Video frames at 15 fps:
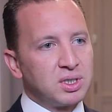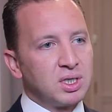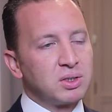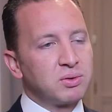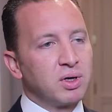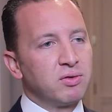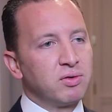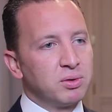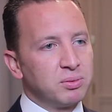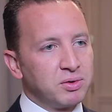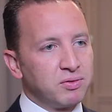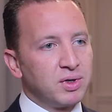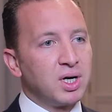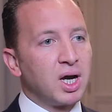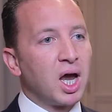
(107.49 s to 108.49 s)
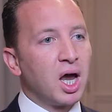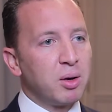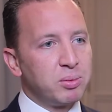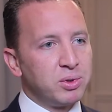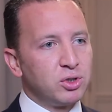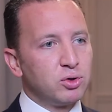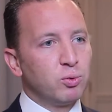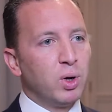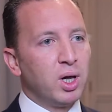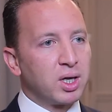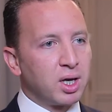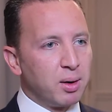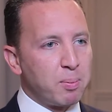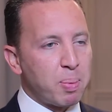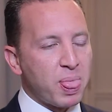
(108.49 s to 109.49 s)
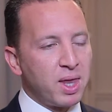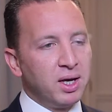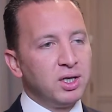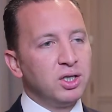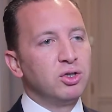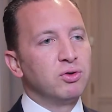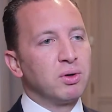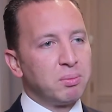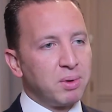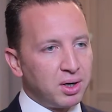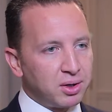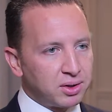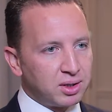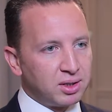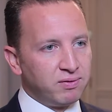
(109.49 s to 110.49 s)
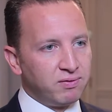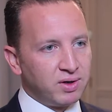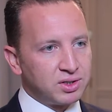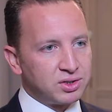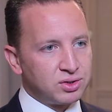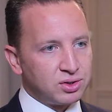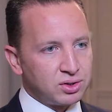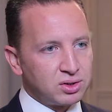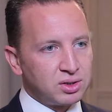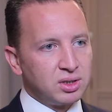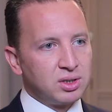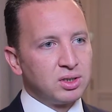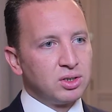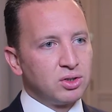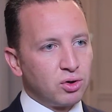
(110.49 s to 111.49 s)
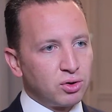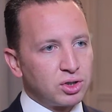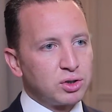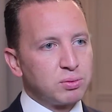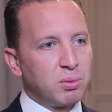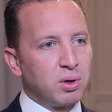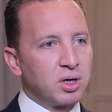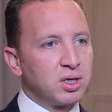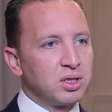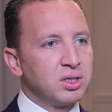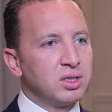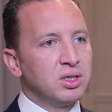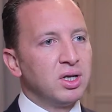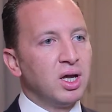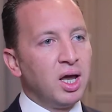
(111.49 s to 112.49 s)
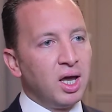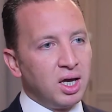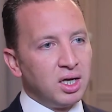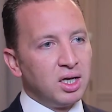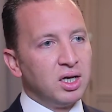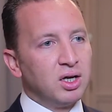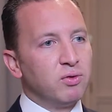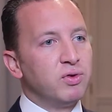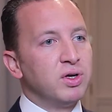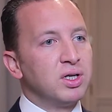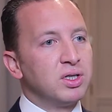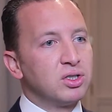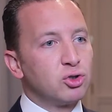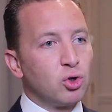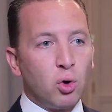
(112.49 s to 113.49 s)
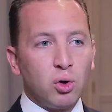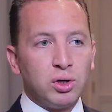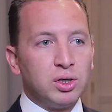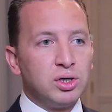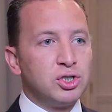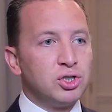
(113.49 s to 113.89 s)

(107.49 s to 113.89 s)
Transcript: That's why we'll be very happy to welcome new American investors into the Turkish market in uh, wind, solar,